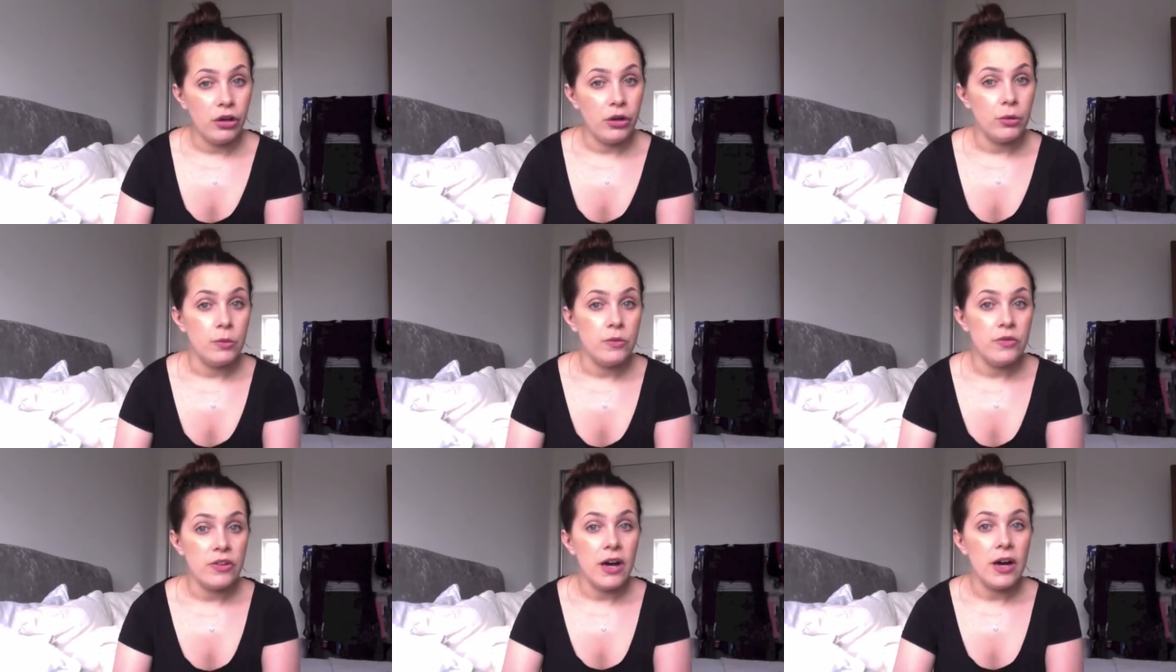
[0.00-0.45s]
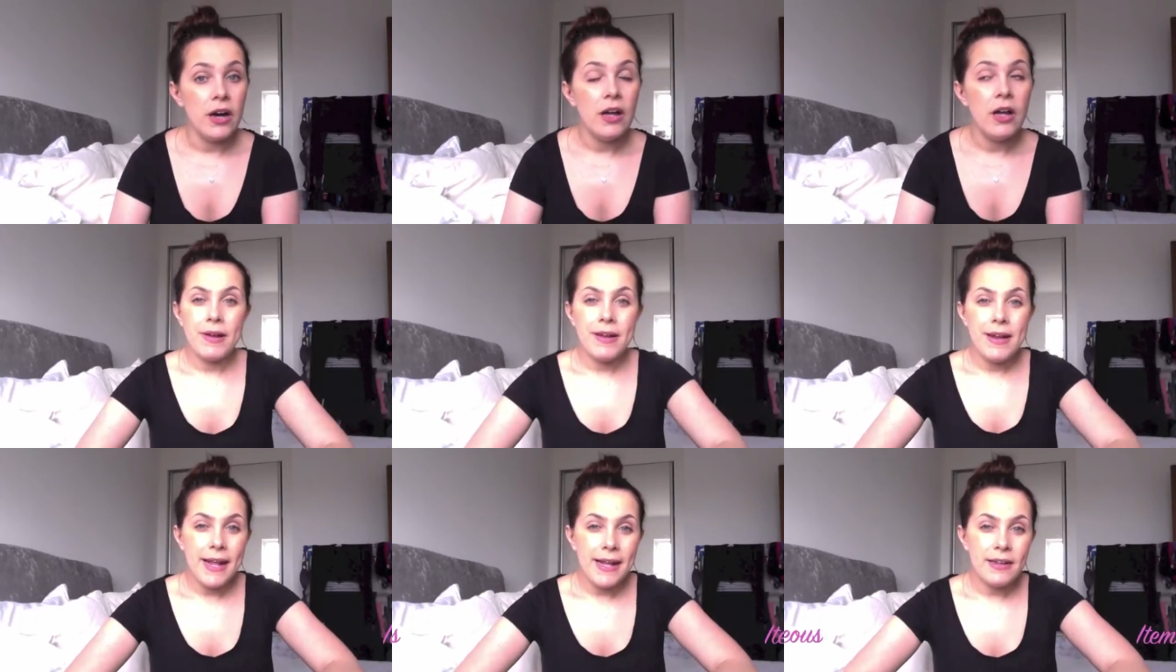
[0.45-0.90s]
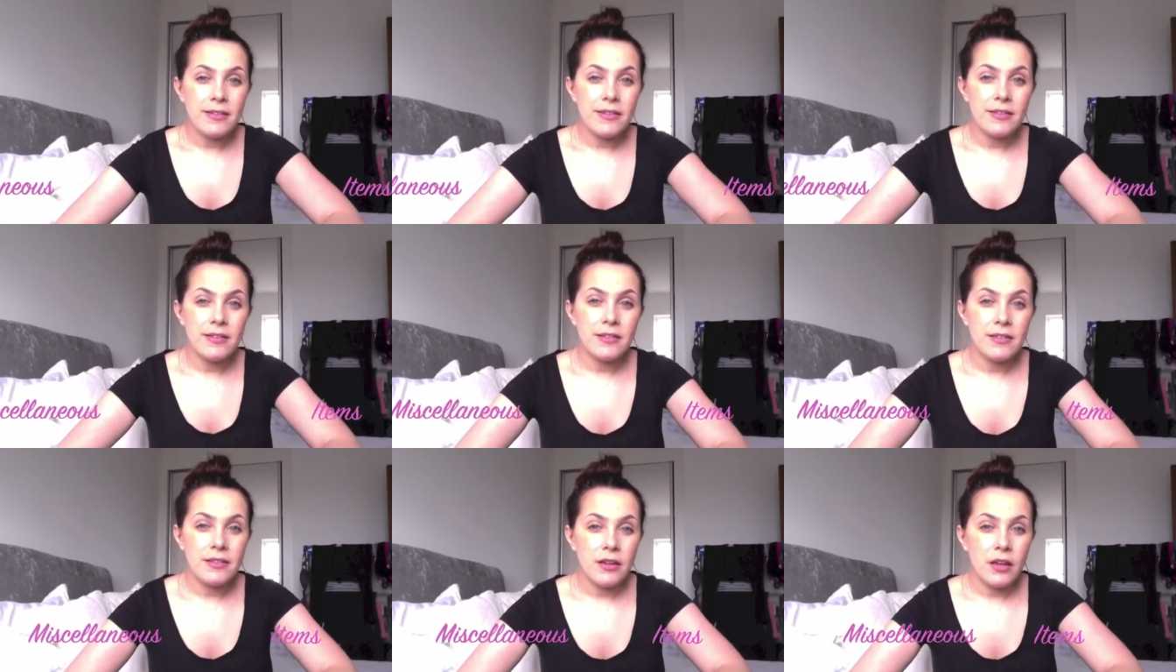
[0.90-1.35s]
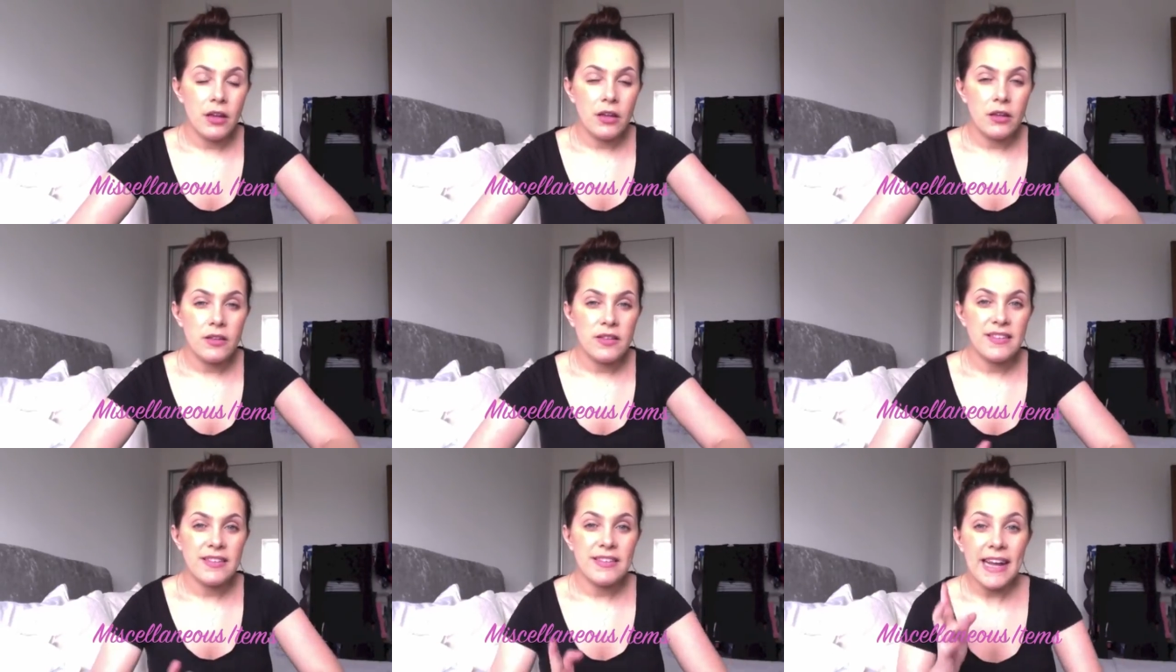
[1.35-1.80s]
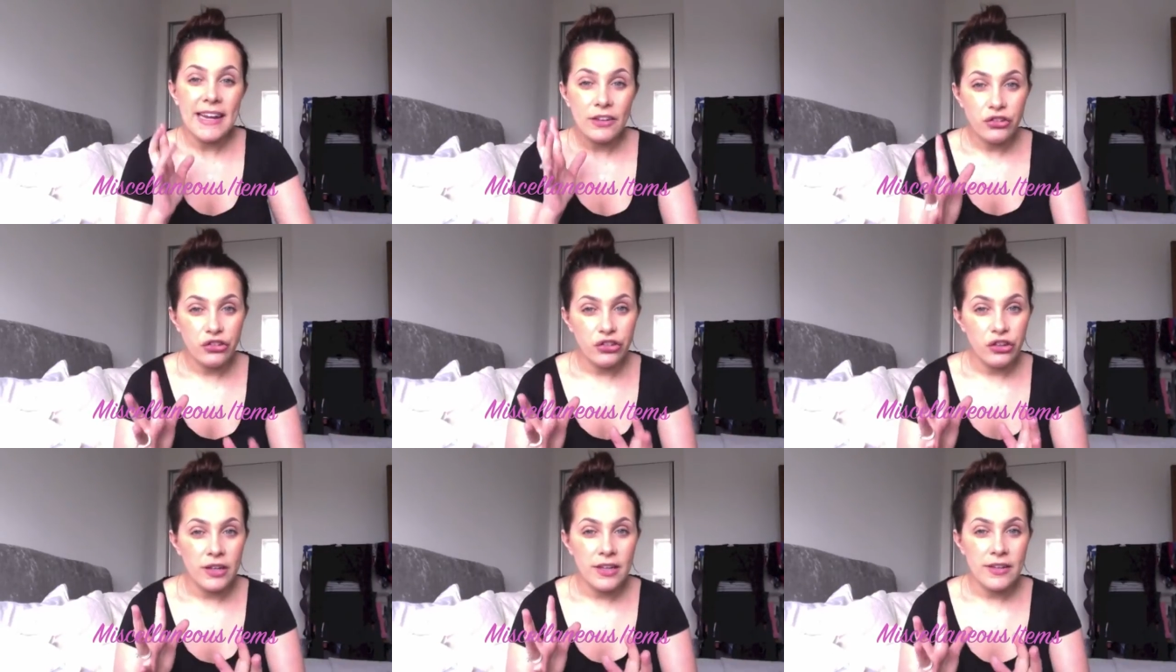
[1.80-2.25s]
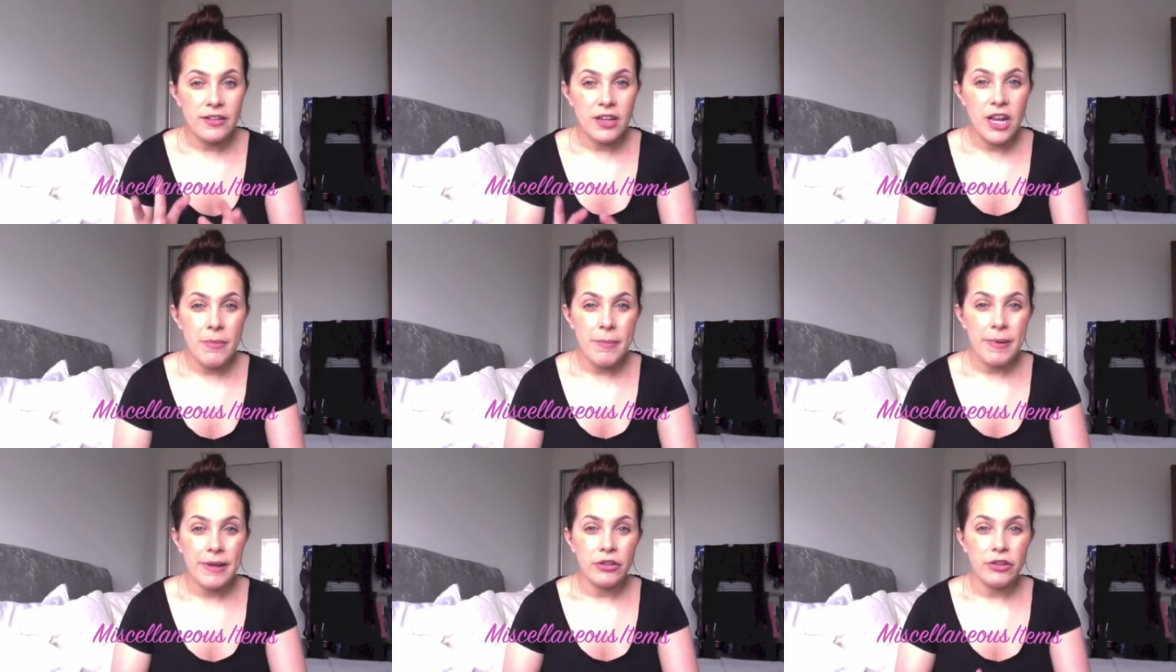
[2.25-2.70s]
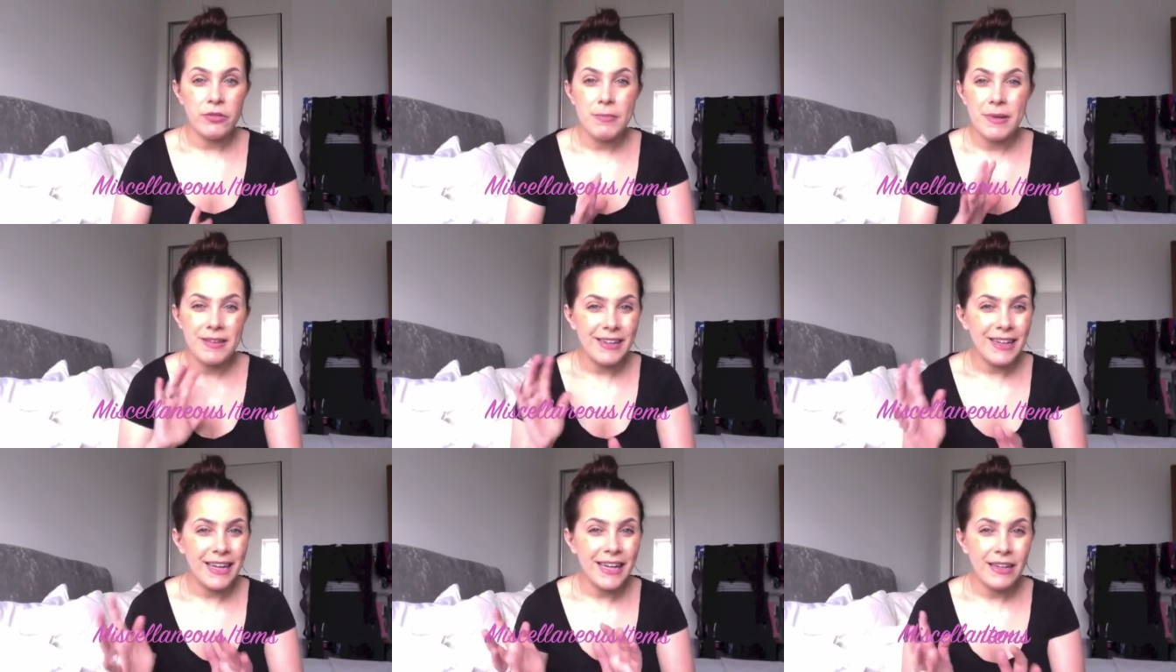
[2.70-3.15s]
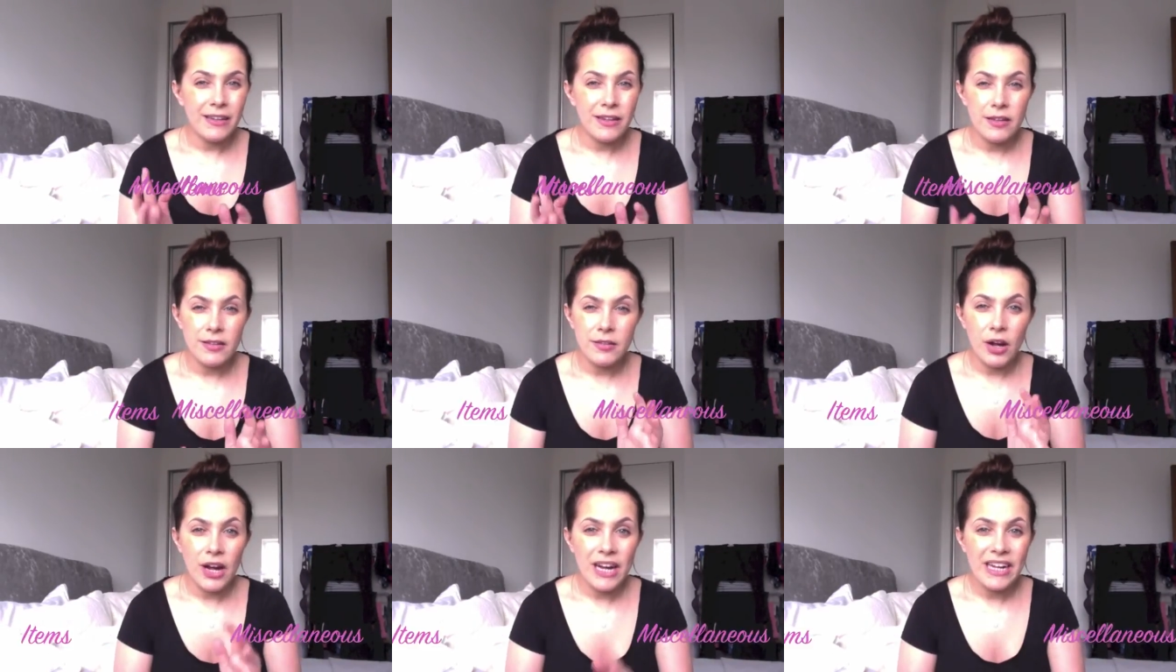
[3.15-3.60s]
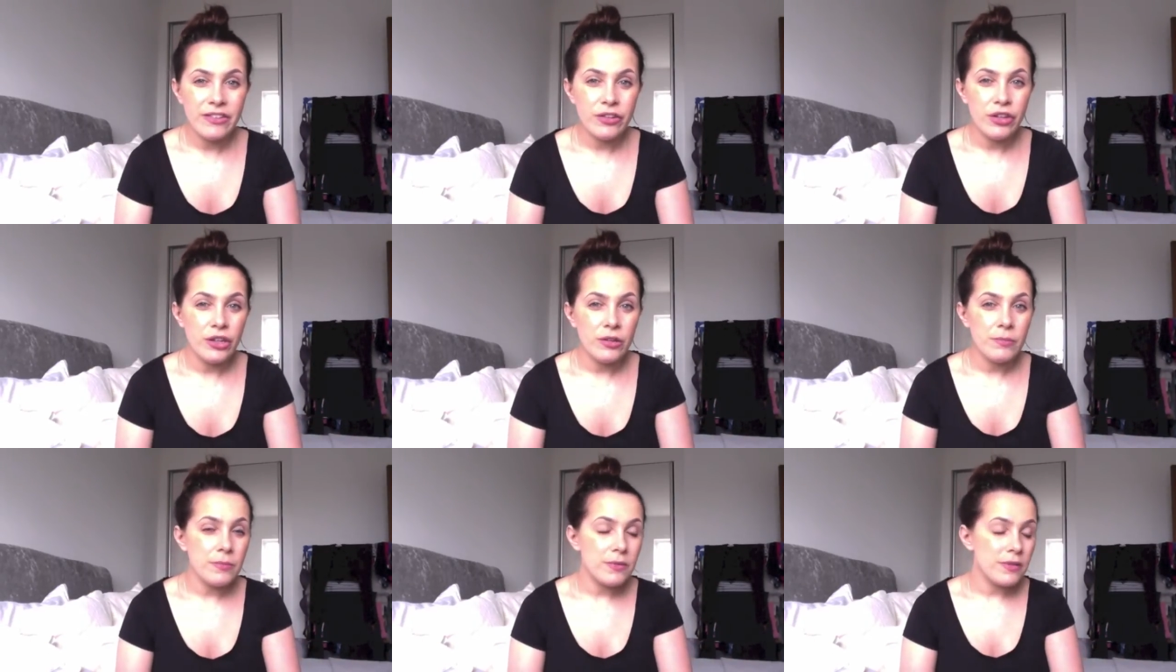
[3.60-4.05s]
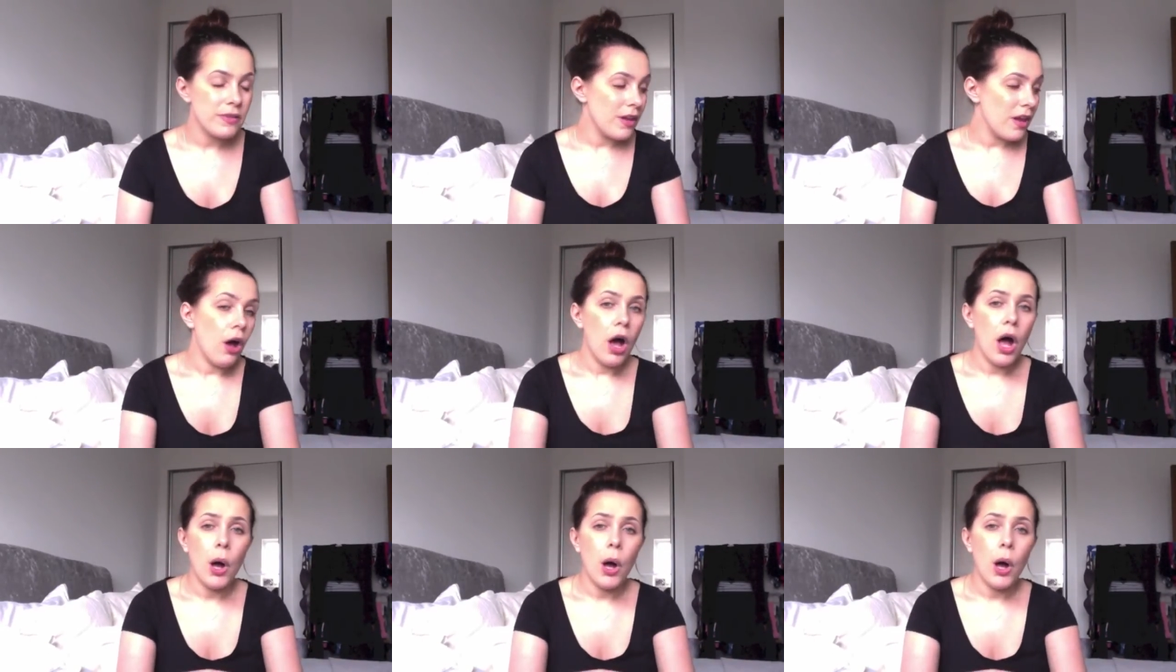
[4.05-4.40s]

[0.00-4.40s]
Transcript: older. Next section is going to be just miscellaneous items.